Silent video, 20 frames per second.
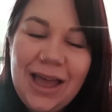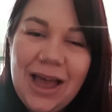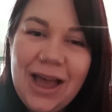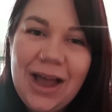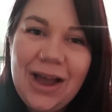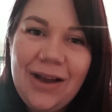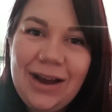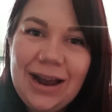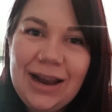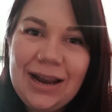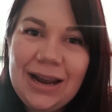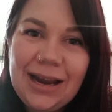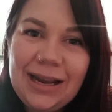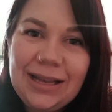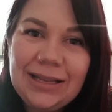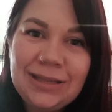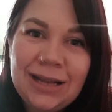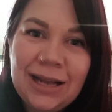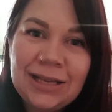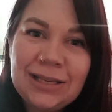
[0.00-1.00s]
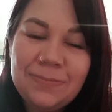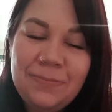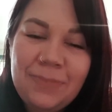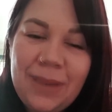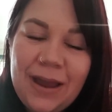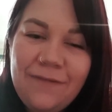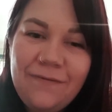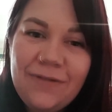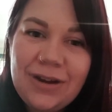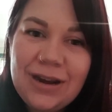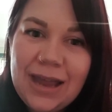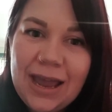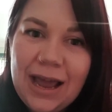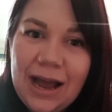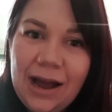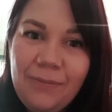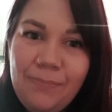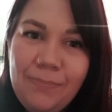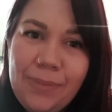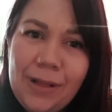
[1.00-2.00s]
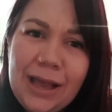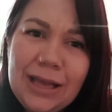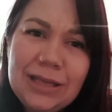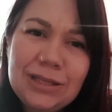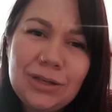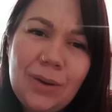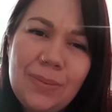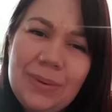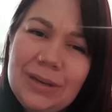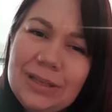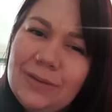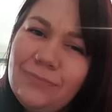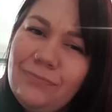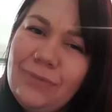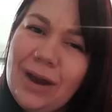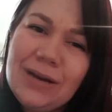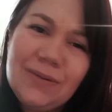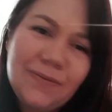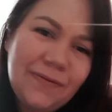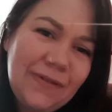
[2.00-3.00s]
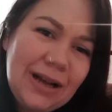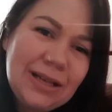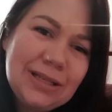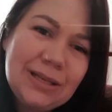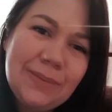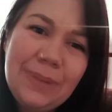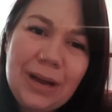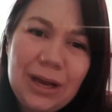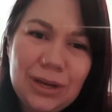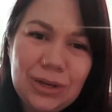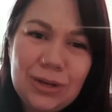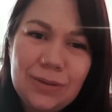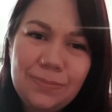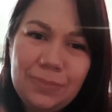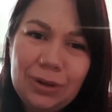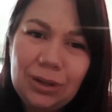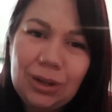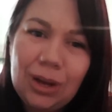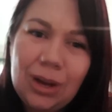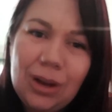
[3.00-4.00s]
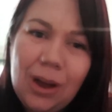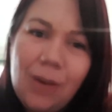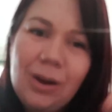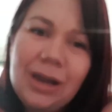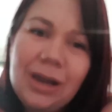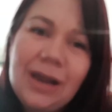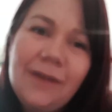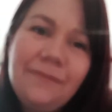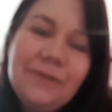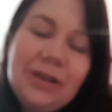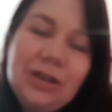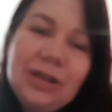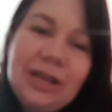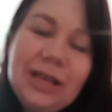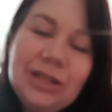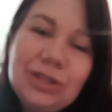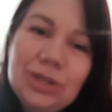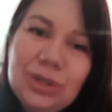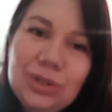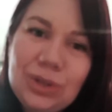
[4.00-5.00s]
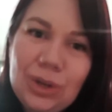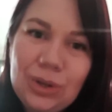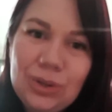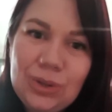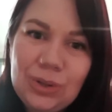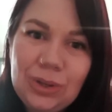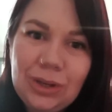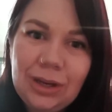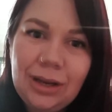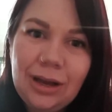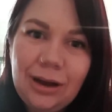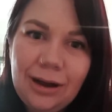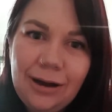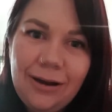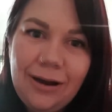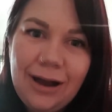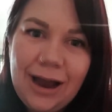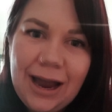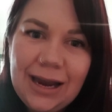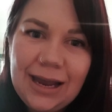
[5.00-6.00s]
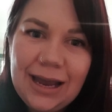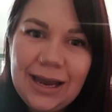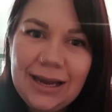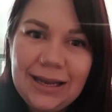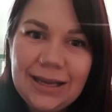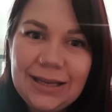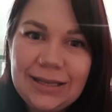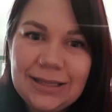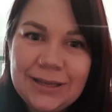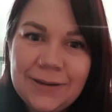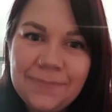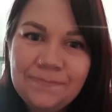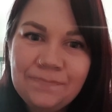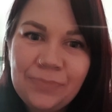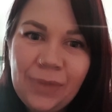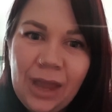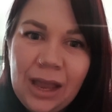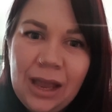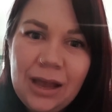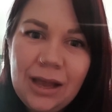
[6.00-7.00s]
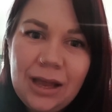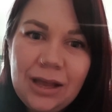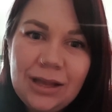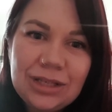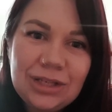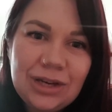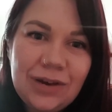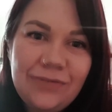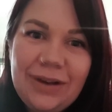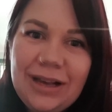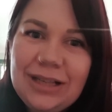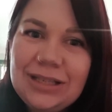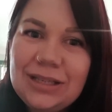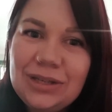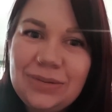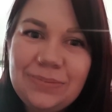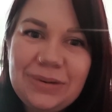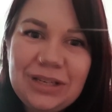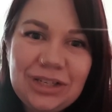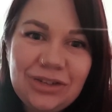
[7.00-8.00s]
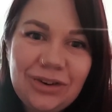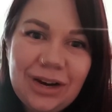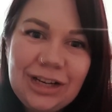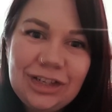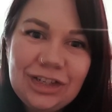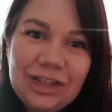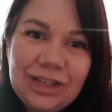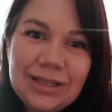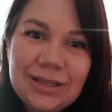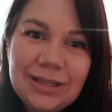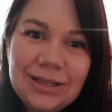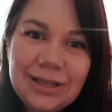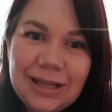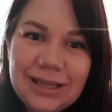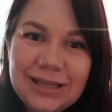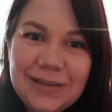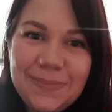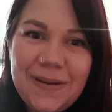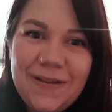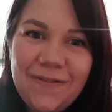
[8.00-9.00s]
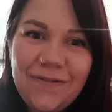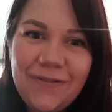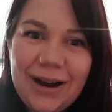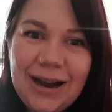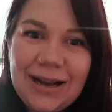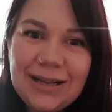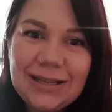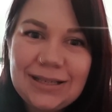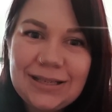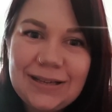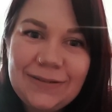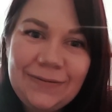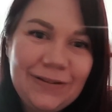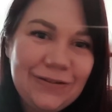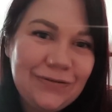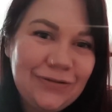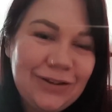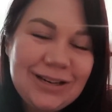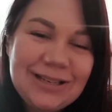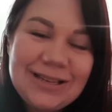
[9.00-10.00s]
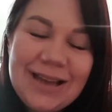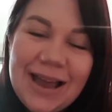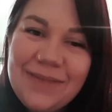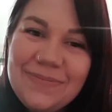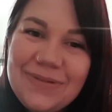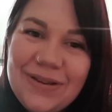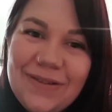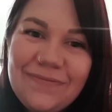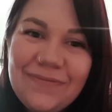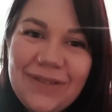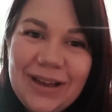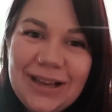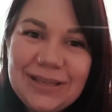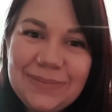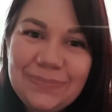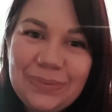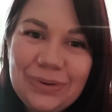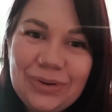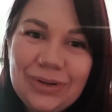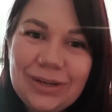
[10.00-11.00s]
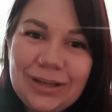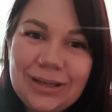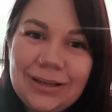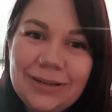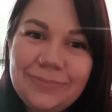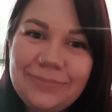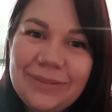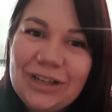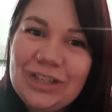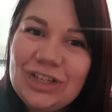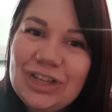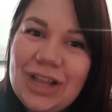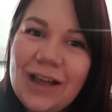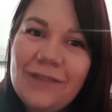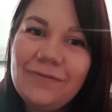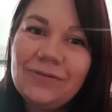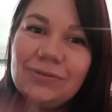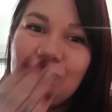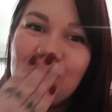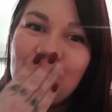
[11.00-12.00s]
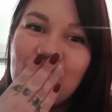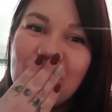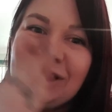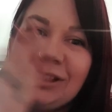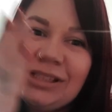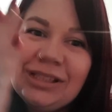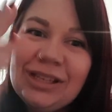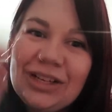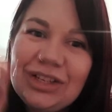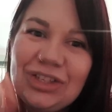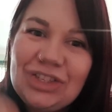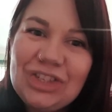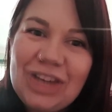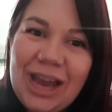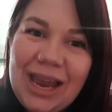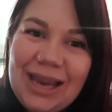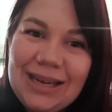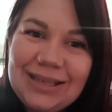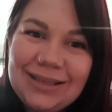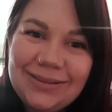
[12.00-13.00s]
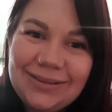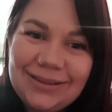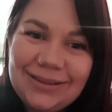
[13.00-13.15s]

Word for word: All right, ladies, that's me for now. Please comment some random facts about you below. I would love to get to know you. All right, ladies. There's no reason to be strangers. Let's be friends. Feel free to add me on Facebook. Much love, Jade.